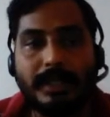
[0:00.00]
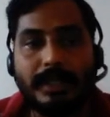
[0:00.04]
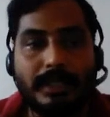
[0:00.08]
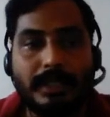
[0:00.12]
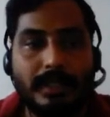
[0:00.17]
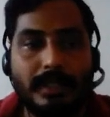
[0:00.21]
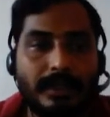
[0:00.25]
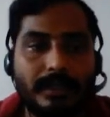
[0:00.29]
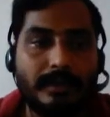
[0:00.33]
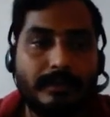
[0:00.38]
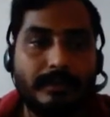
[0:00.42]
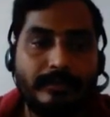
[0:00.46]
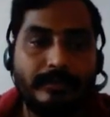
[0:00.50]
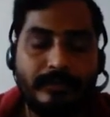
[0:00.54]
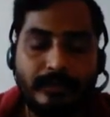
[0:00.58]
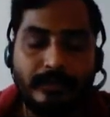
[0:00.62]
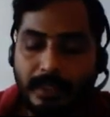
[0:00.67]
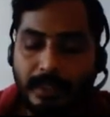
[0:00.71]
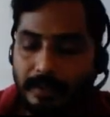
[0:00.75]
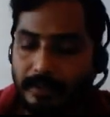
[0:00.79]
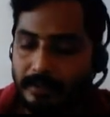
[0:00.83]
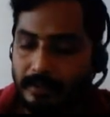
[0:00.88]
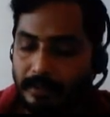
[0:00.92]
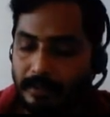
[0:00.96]
better.
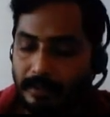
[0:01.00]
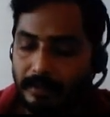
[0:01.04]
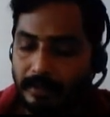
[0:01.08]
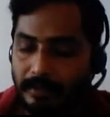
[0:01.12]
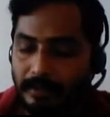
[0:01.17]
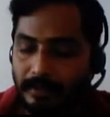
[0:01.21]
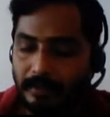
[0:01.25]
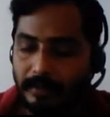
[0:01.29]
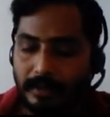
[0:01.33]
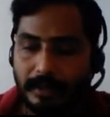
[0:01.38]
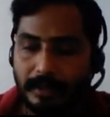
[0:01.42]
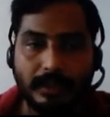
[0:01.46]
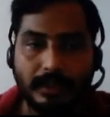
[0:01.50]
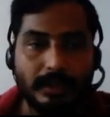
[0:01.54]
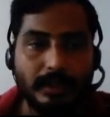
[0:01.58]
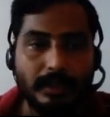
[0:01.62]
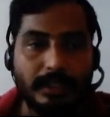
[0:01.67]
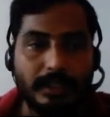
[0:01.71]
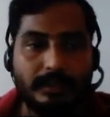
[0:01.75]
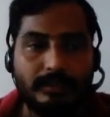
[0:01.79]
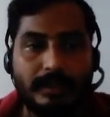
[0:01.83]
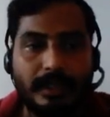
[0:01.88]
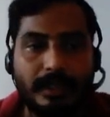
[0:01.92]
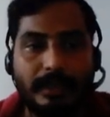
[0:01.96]
So
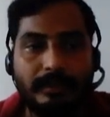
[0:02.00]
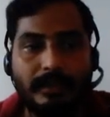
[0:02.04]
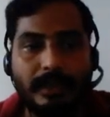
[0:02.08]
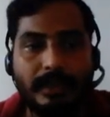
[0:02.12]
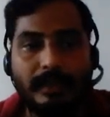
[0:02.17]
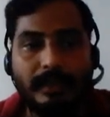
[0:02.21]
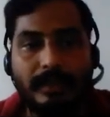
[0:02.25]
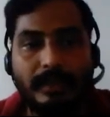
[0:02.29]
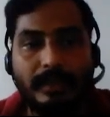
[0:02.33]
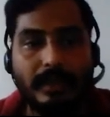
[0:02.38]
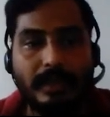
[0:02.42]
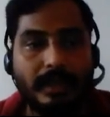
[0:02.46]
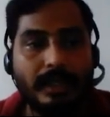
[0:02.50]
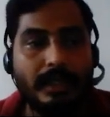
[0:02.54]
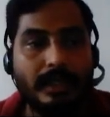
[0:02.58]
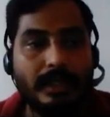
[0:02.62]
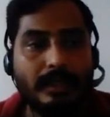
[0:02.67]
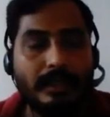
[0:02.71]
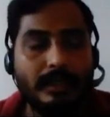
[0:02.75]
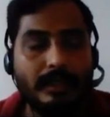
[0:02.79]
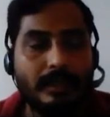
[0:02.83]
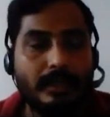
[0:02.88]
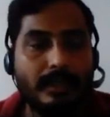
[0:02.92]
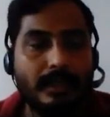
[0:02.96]
that's why I will
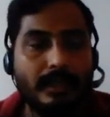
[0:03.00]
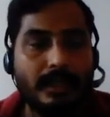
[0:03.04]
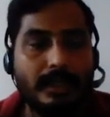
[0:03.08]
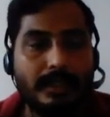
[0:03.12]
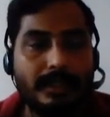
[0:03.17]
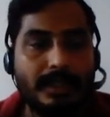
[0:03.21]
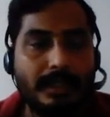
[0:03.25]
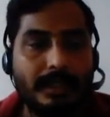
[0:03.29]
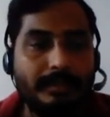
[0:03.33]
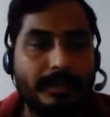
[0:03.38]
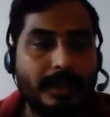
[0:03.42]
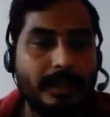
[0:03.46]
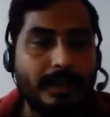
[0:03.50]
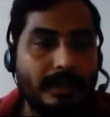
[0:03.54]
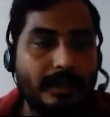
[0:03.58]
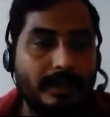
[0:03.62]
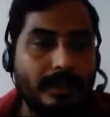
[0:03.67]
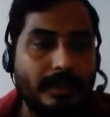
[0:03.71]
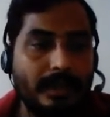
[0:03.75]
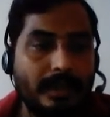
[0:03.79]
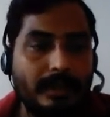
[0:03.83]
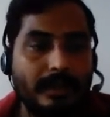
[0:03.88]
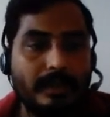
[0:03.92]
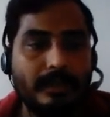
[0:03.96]
touch
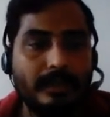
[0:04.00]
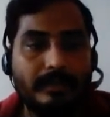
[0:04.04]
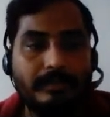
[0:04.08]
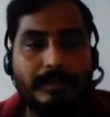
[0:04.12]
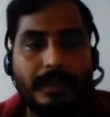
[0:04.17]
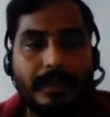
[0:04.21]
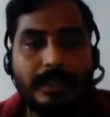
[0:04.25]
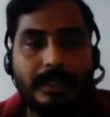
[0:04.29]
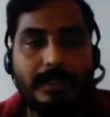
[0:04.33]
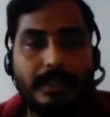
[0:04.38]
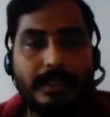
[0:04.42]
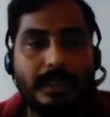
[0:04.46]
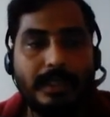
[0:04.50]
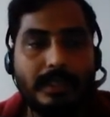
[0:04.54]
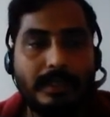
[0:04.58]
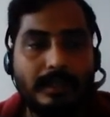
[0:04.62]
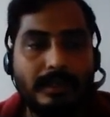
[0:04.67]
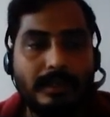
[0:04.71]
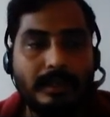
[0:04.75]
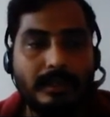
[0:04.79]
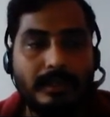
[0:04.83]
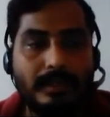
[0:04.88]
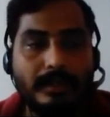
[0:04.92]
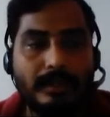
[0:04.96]
upon basic
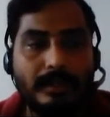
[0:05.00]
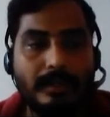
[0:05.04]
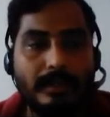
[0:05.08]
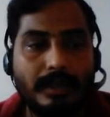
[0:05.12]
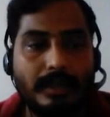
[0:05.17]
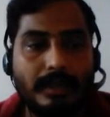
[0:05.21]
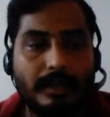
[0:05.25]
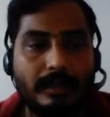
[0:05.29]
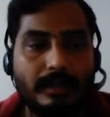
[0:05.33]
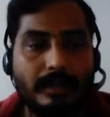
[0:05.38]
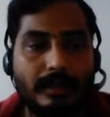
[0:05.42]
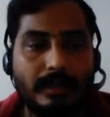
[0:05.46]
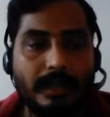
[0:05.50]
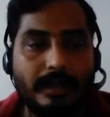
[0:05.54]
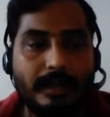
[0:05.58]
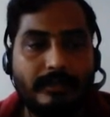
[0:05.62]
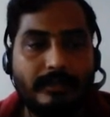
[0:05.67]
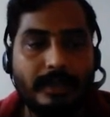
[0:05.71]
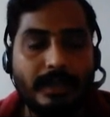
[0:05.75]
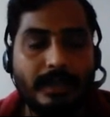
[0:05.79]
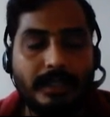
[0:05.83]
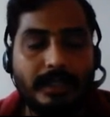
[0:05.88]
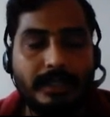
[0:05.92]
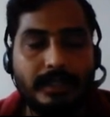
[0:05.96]

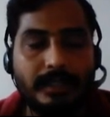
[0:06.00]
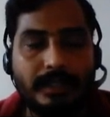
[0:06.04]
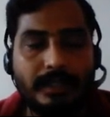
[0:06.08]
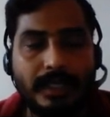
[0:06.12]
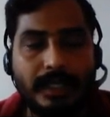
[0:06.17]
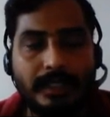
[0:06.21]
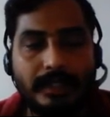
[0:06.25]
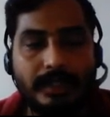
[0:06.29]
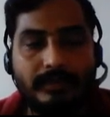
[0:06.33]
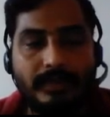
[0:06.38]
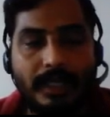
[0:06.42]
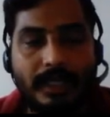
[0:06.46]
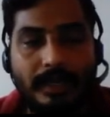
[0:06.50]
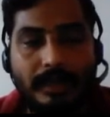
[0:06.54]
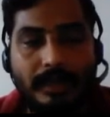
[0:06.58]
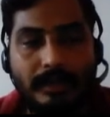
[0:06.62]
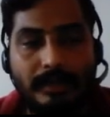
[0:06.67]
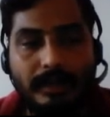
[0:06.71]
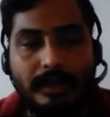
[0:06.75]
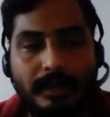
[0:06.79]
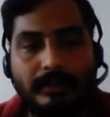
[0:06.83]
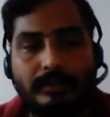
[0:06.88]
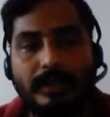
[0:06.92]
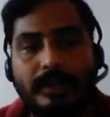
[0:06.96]
definitions as well,
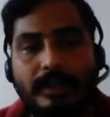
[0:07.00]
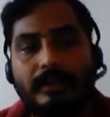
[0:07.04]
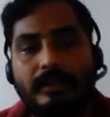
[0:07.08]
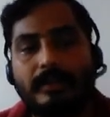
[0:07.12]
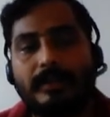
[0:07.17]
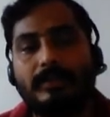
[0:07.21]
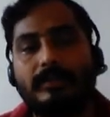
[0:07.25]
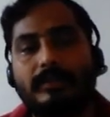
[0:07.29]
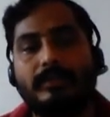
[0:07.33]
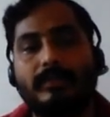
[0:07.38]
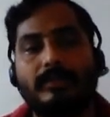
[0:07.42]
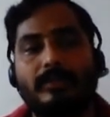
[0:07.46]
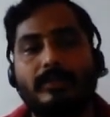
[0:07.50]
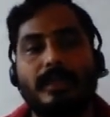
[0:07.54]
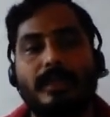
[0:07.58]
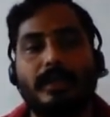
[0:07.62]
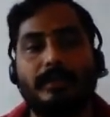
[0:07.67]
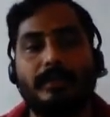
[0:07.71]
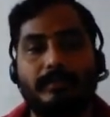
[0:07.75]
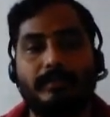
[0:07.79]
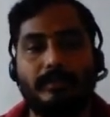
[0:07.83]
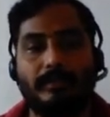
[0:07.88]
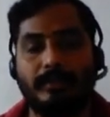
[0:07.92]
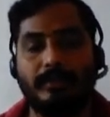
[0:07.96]
even though you know
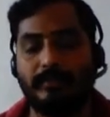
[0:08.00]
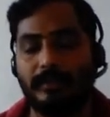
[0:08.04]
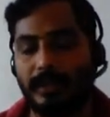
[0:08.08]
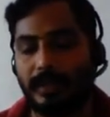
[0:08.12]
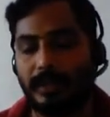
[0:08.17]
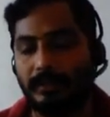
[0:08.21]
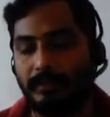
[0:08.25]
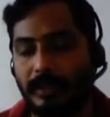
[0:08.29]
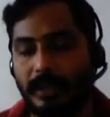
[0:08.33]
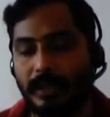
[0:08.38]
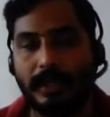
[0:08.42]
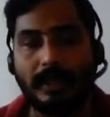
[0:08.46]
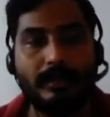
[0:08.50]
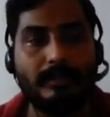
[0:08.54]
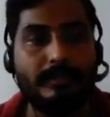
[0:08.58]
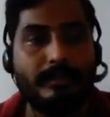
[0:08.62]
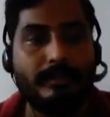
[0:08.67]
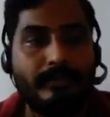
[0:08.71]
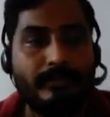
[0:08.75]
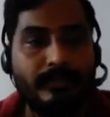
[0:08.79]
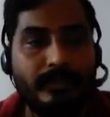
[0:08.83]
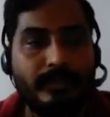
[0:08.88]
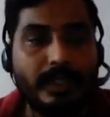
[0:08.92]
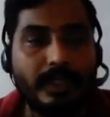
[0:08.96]
them very well.
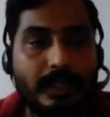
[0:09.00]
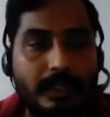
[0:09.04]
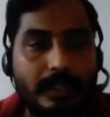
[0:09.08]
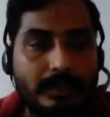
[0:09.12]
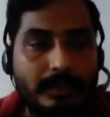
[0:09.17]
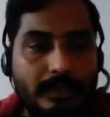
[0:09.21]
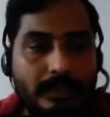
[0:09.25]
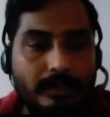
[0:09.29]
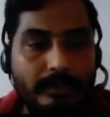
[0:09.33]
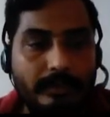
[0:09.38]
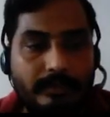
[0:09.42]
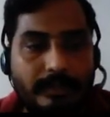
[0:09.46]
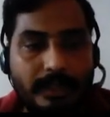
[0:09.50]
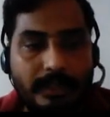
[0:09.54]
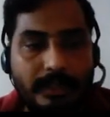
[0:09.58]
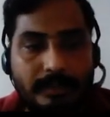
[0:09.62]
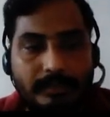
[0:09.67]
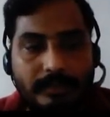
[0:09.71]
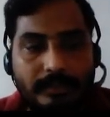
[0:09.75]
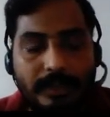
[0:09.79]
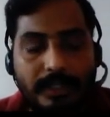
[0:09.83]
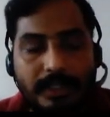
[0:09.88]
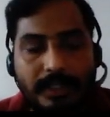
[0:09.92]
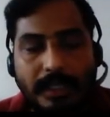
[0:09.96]
So
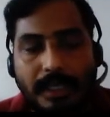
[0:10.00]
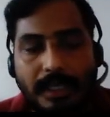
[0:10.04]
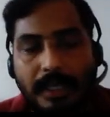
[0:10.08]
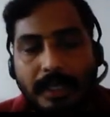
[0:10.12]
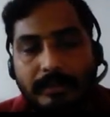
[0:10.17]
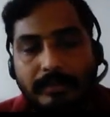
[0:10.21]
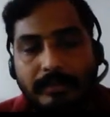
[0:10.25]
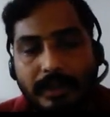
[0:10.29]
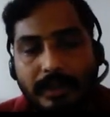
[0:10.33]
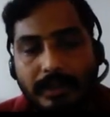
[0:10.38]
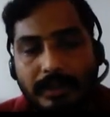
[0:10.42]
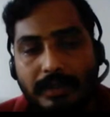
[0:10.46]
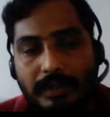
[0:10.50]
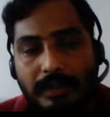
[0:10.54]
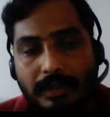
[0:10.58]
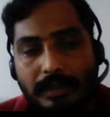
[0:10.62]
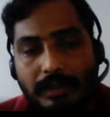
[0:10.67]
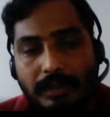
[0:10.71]
first we'll start with